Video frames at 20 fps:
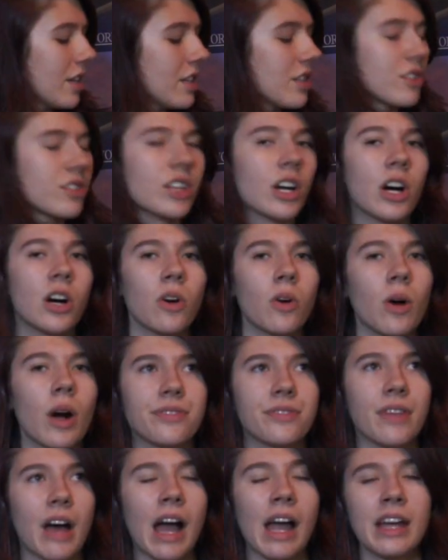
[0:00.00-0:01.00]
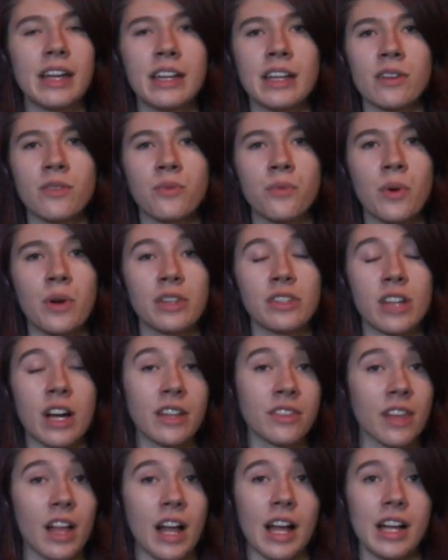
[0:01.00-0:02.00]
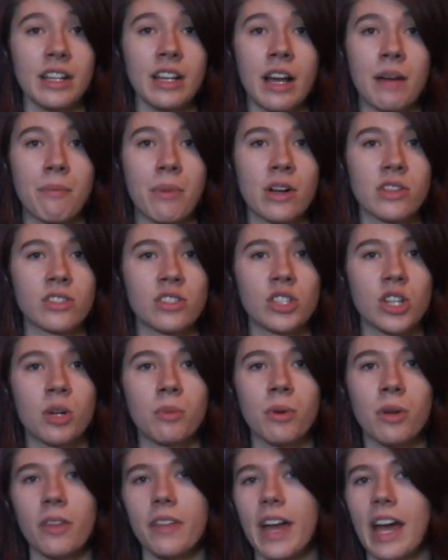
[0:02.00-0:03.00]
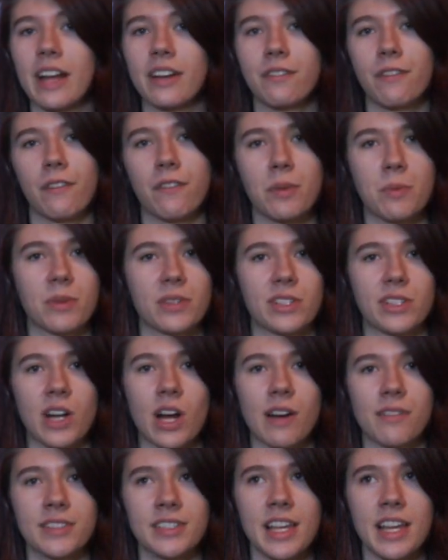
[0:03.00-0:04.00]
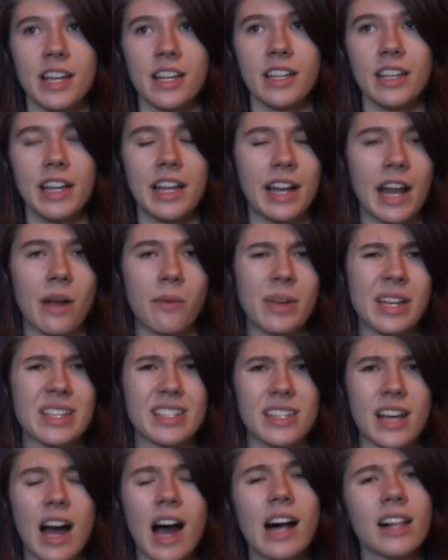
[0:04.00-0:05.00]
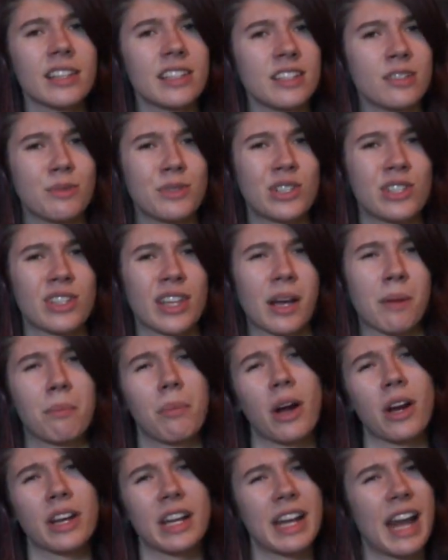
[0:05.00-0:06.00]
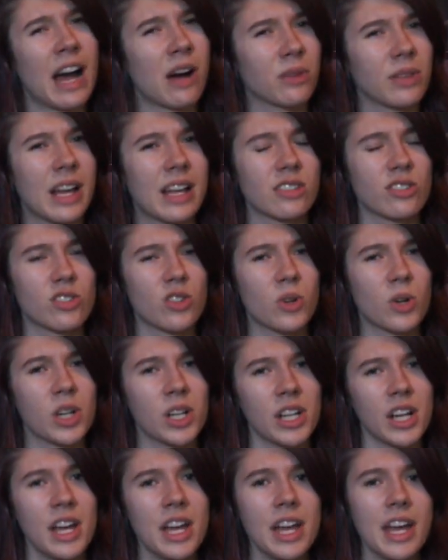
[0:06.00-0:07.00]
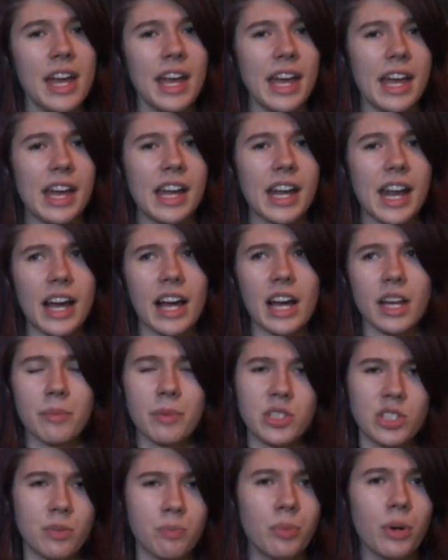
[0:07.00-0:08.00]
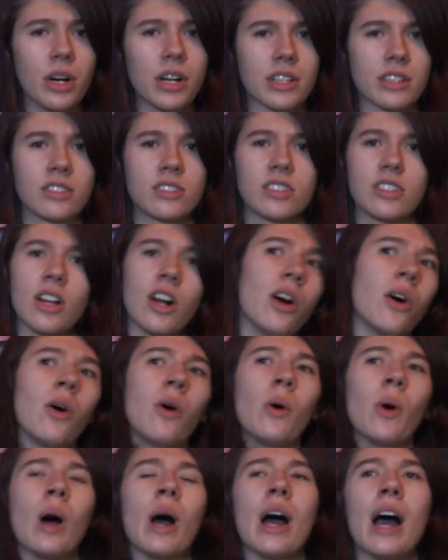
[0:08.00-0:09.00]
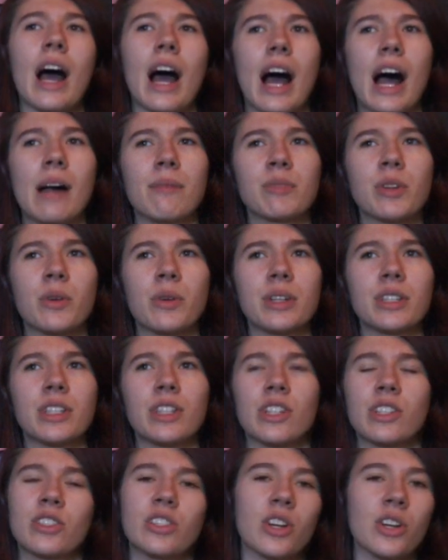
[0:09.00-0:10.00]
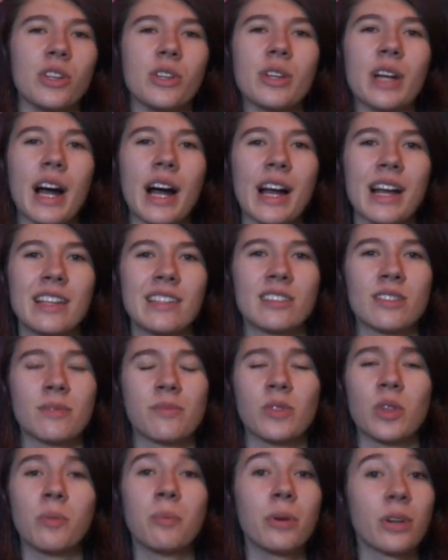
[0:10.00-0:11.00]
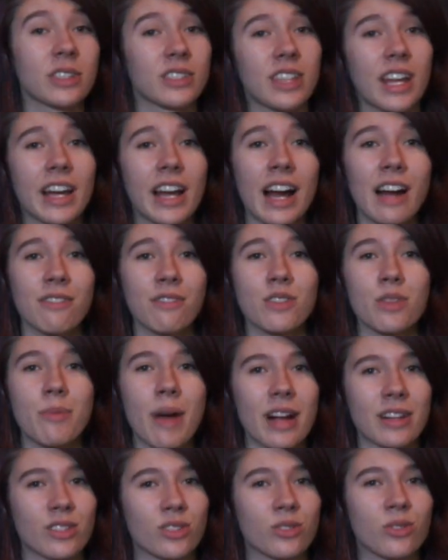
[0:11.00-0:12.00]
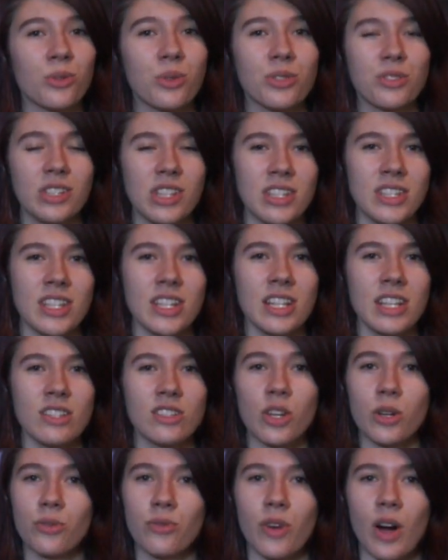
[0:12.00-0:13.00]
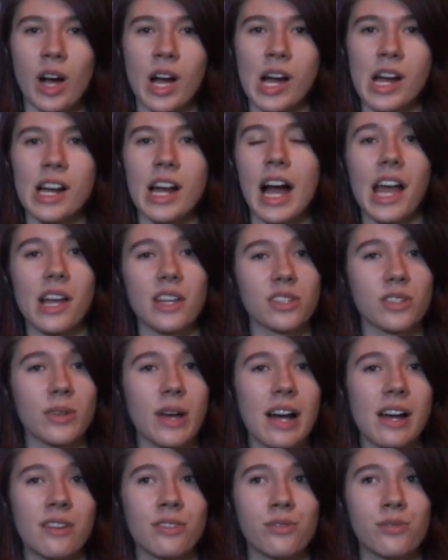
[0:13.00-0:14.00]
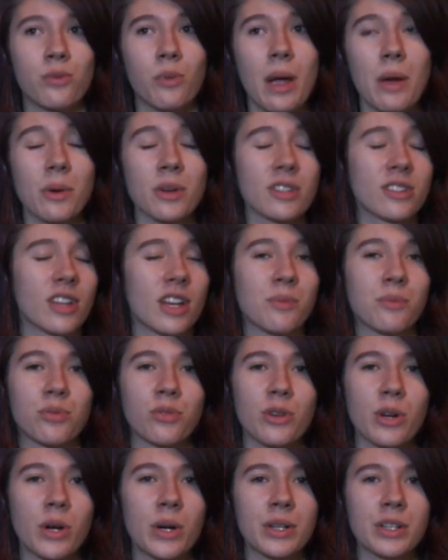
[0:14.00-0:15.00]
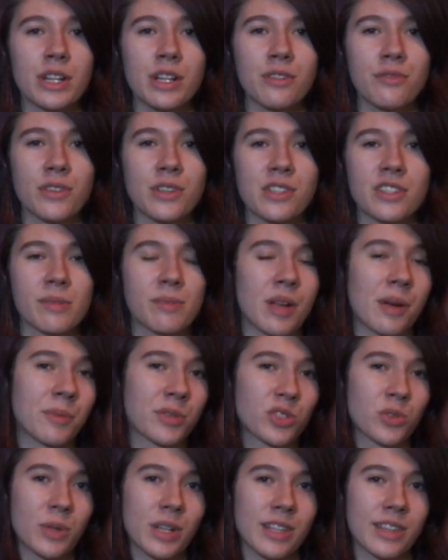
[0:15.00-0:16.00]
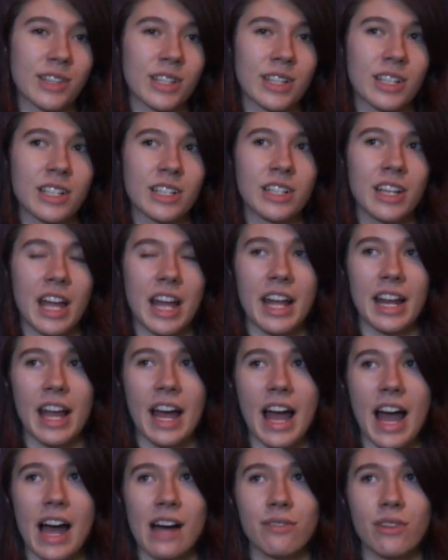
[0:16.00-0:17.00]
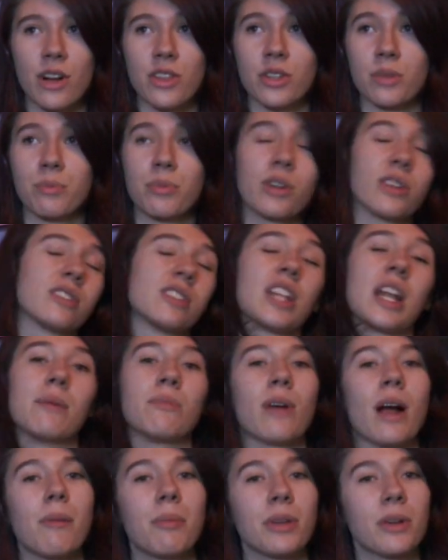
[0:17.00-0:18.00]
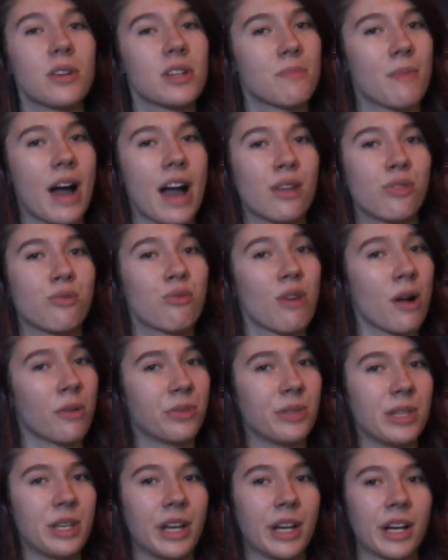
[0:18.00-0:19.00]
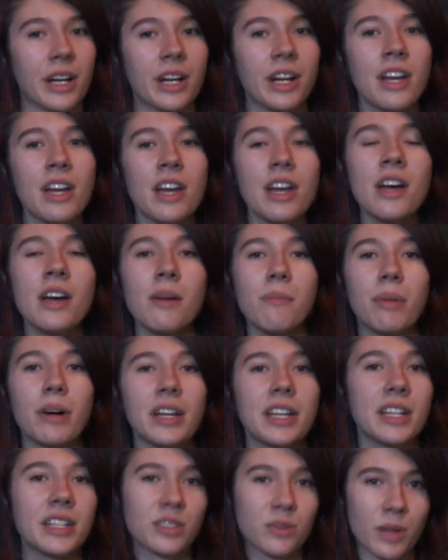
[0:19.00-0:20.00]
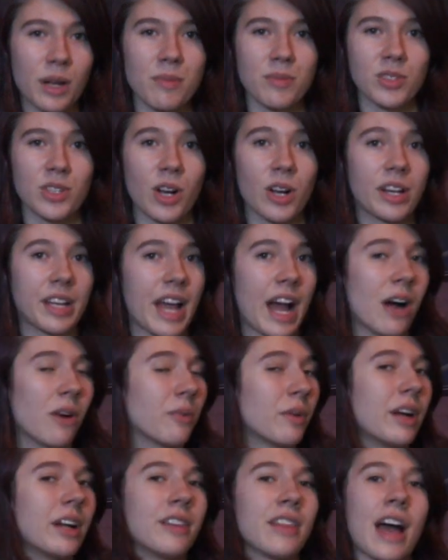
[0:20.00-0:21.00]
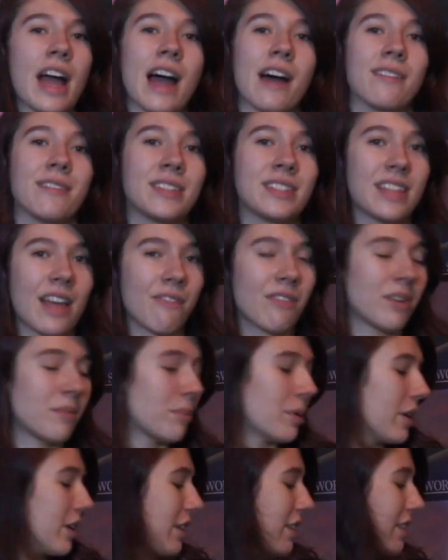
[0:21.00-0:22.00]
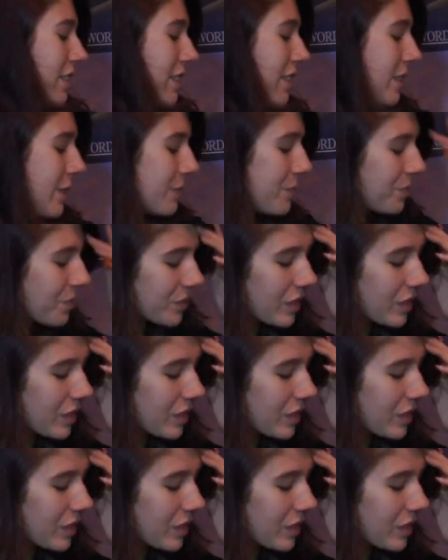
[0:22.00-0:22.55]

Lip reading: So I went online at Barnes & Noble. They had a 50% off sale, and I went into Ollie's, which is like a bargain outlet store, and I got a bunch of books. So I'm going to show you guys the books that I got for the back-to-school season so far. I also have Wayward Son pre-ordered for September 23rd, and I have other books that I'm probably going to buy throughout the year. But here's what I'm starting out with. I have 7 books.